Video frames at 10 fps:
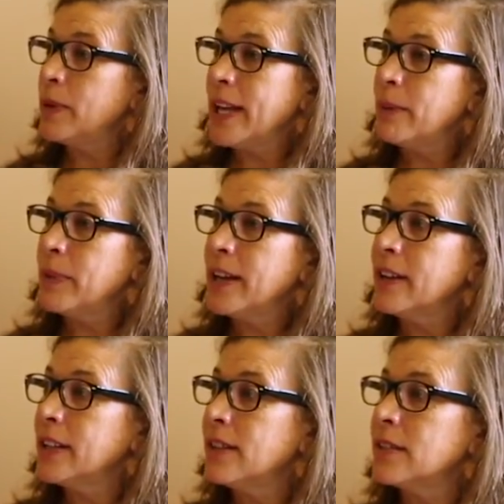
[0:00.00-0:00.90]
we're helping
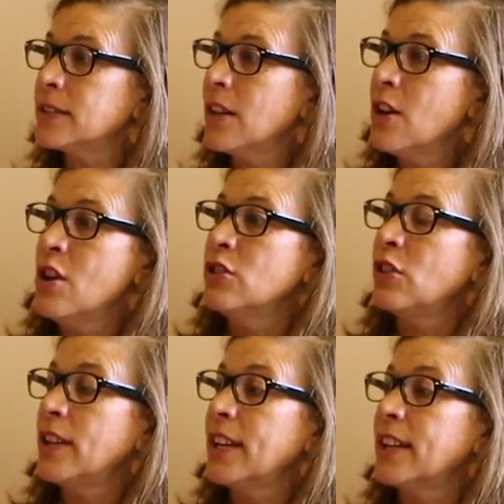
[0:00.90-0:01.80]
our girls,
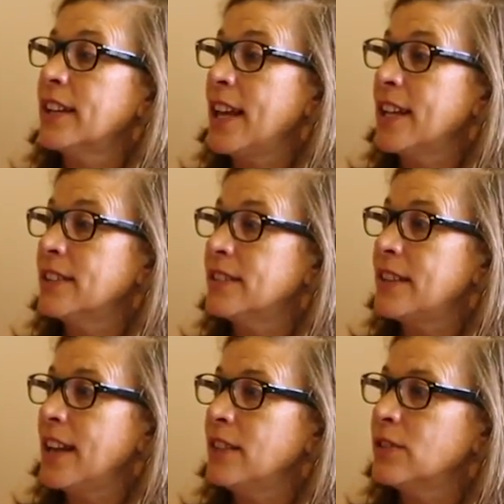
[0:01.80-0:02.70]
so that they can
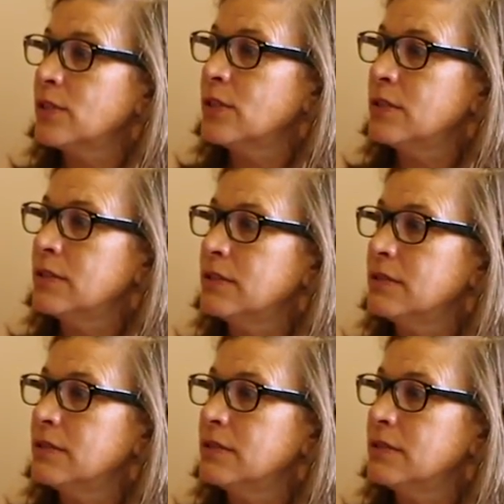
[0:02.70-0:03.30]
stay in school.